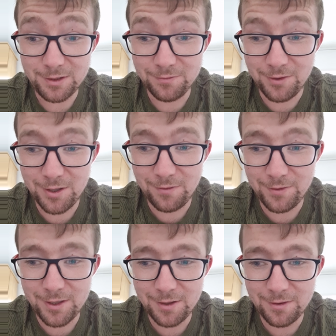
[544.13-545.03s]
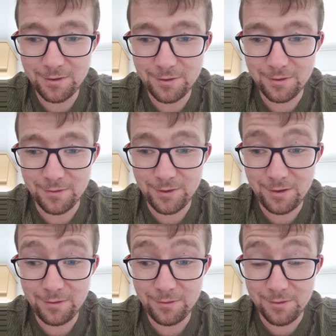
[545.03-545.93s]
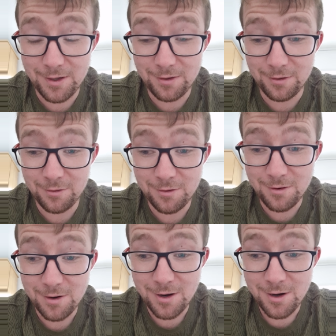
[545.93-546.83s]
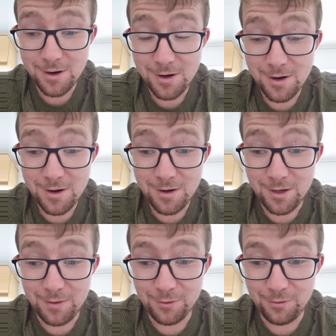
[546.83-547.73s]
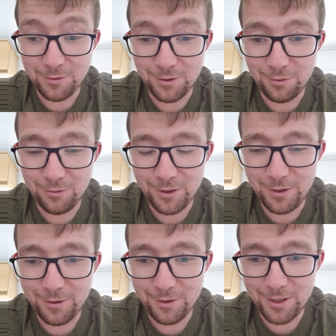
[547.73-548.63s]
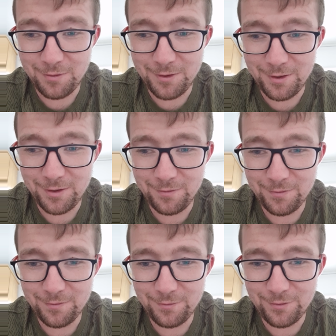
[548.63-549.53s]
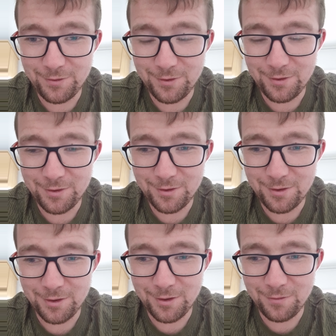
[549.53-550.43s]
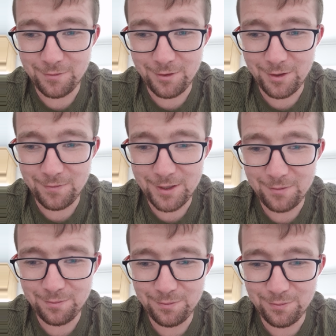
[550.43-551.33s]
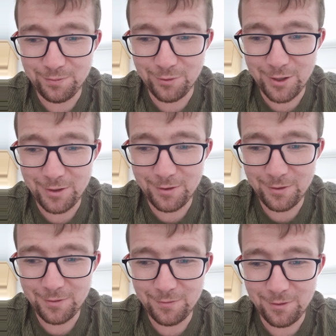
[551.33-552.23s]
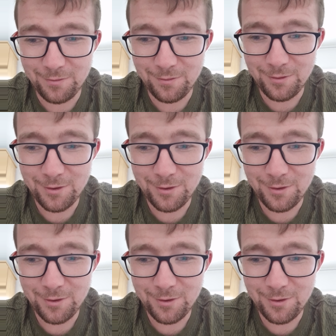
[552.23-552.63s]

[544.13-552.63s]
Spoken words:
final FedEx event a few weeks ago. He was 130th, and now he's into the final event. Brilliant for him.